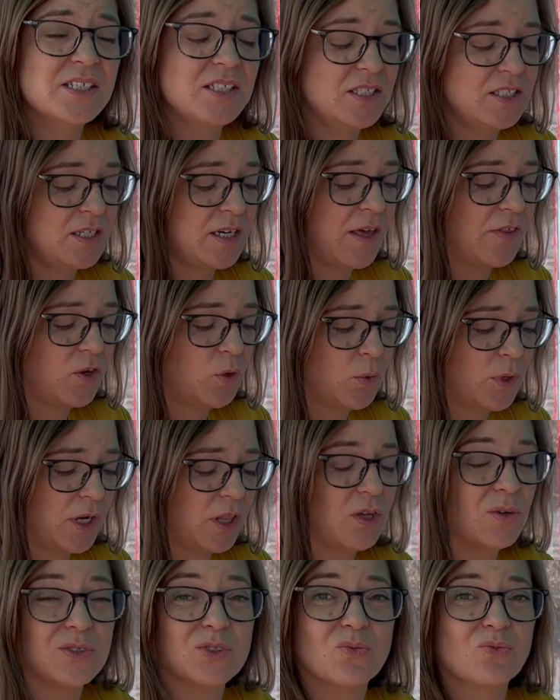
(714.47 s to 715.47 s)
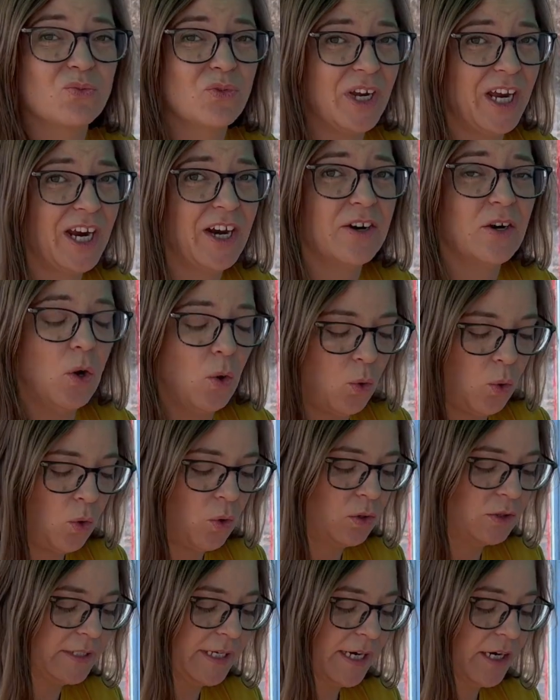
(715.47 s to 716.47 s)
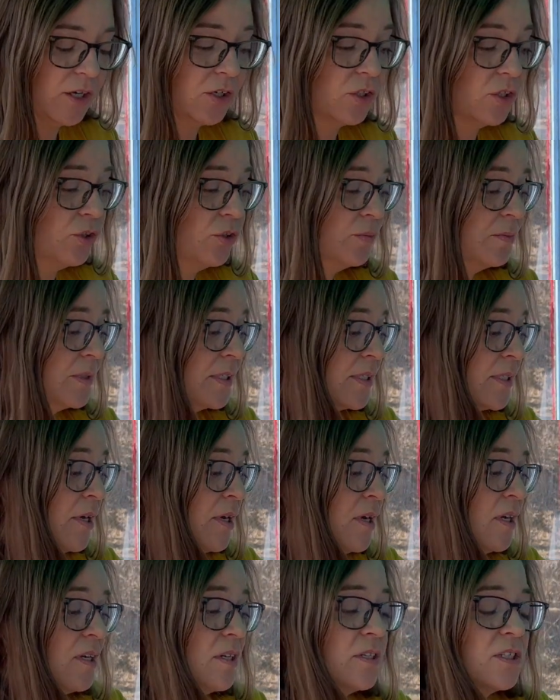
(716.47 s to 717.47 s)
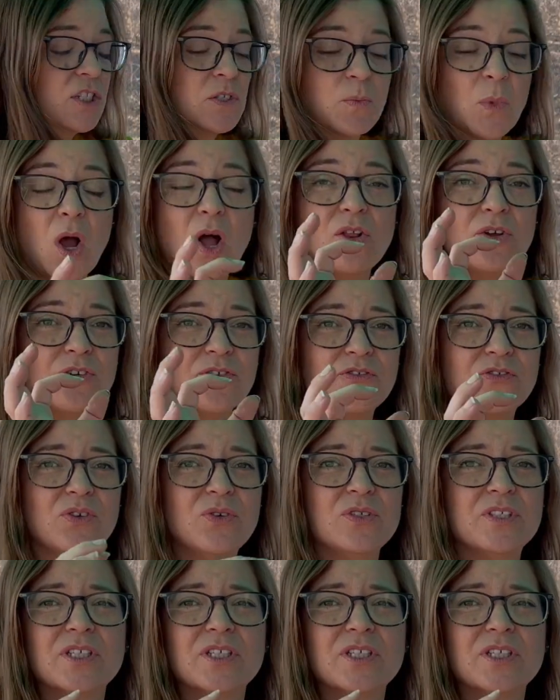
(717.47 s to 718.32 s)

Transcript: is another one of those rare old heirlooms, smaller fruits.